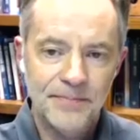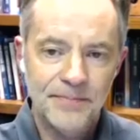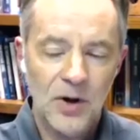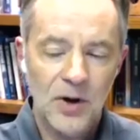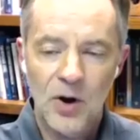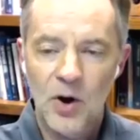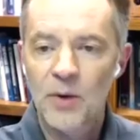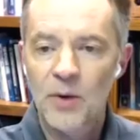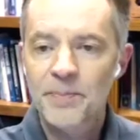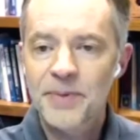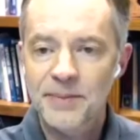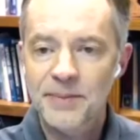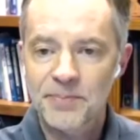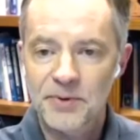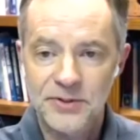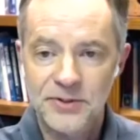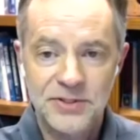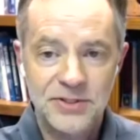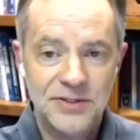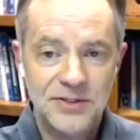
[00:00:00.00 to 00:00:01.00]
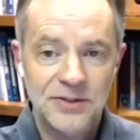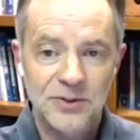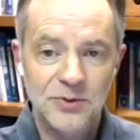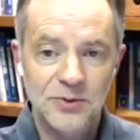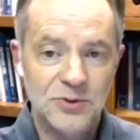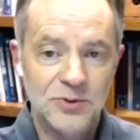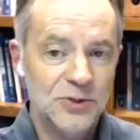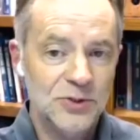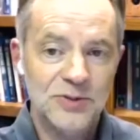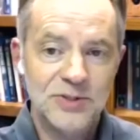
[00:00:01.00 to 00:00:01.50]
all peoples who
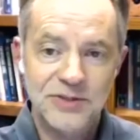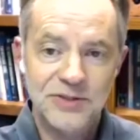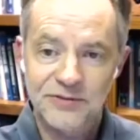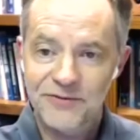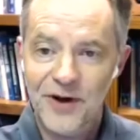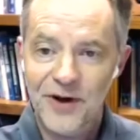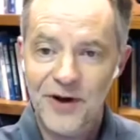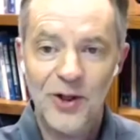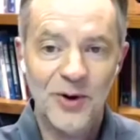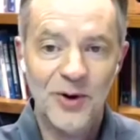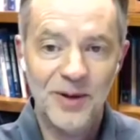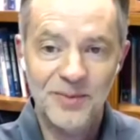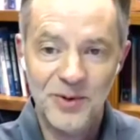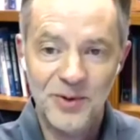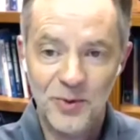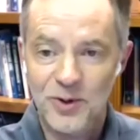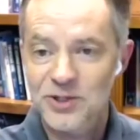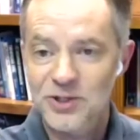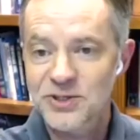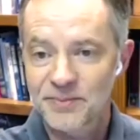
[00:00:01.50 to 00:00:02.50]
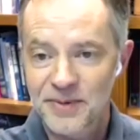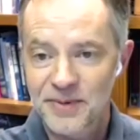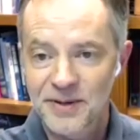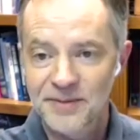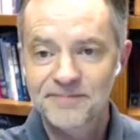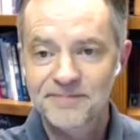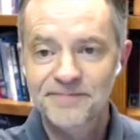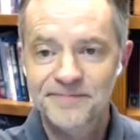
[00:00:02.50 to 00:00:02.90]
choose to follow him and worship him.